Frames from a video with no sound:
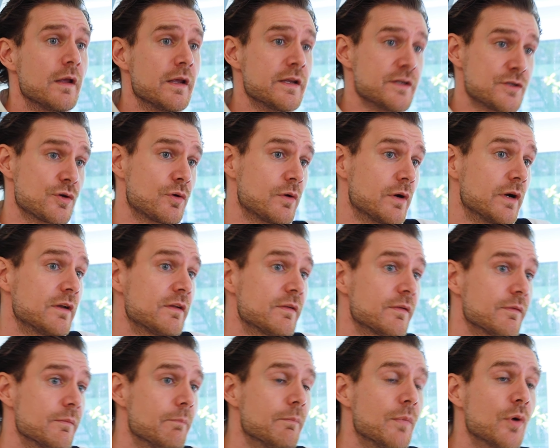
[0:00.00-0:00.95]
In
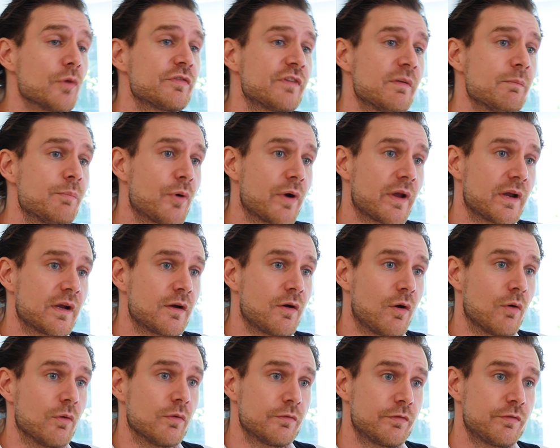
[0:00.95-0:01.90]
short, most important
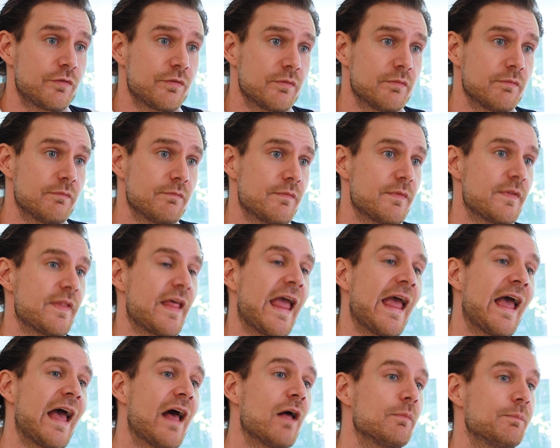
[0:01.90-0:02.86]
goals,
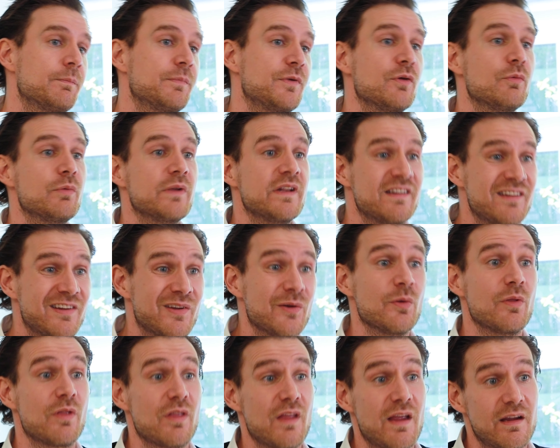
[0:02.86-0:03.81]
they help you with
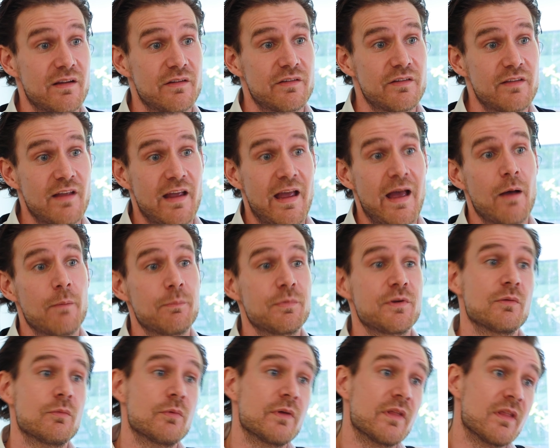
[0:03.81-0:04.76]
2 things. They
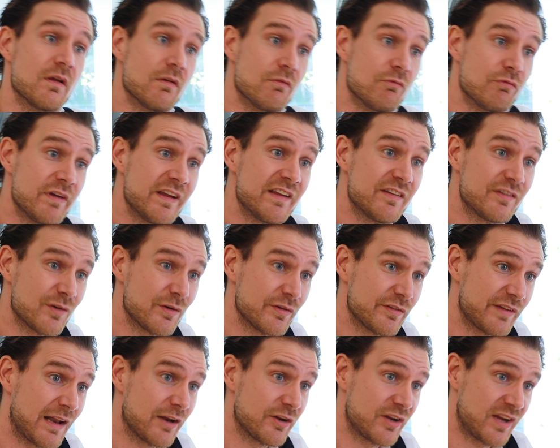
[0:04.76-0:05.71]
help you with
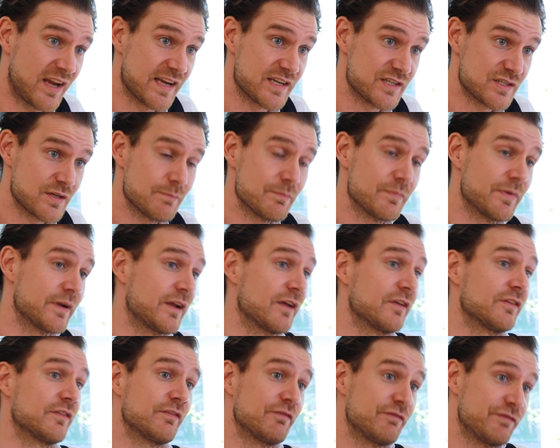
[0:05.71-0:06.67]
resource allocation,
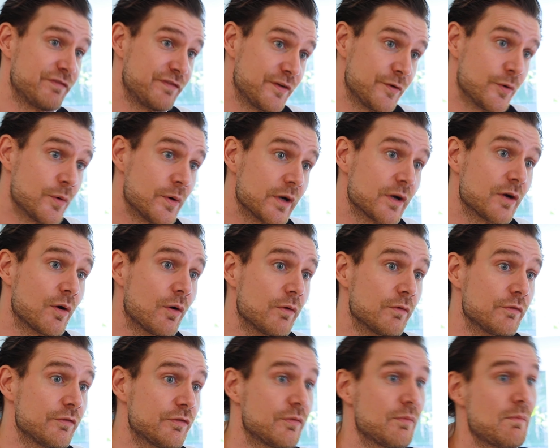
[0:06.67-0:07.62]
because fewer
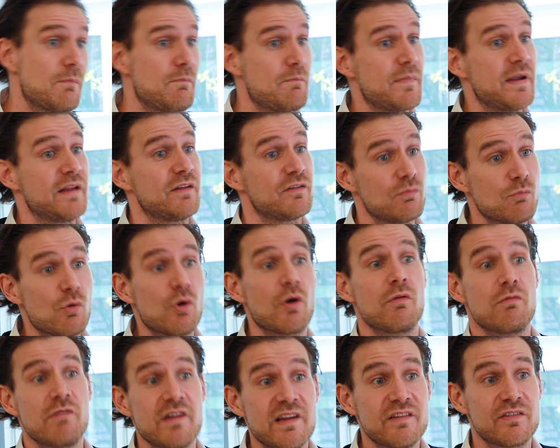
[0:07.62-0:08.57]
goals means
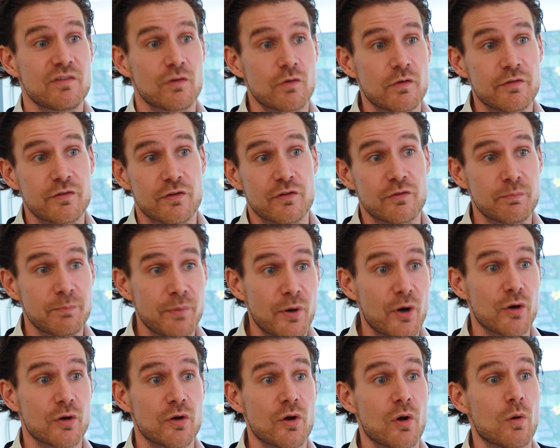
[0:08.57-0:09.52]
more resources
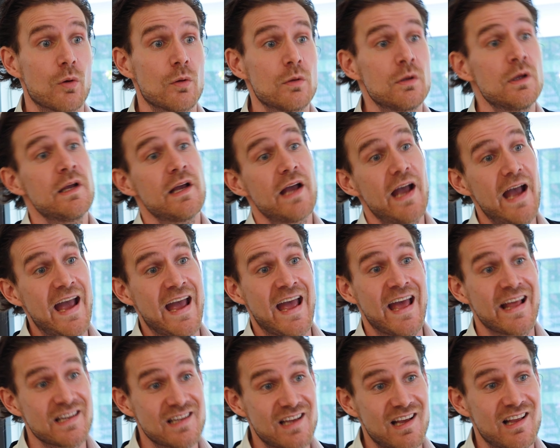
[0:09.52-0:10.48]
per goal,
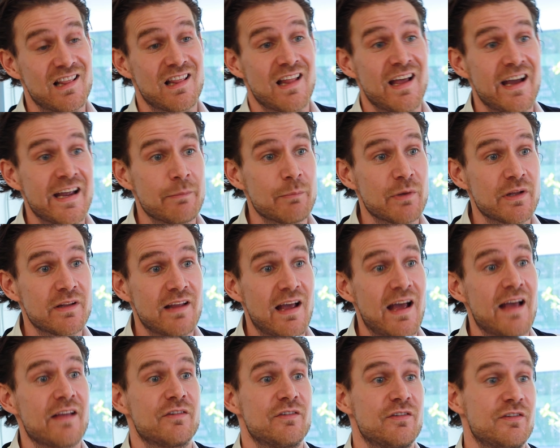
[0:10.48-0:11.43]
and alignment
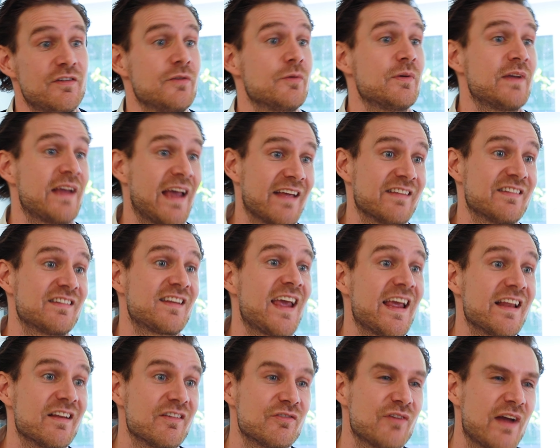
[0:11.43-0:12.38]
as you
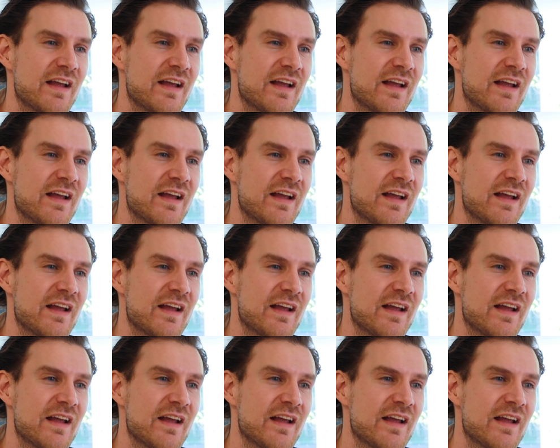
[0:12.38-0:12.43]
cascade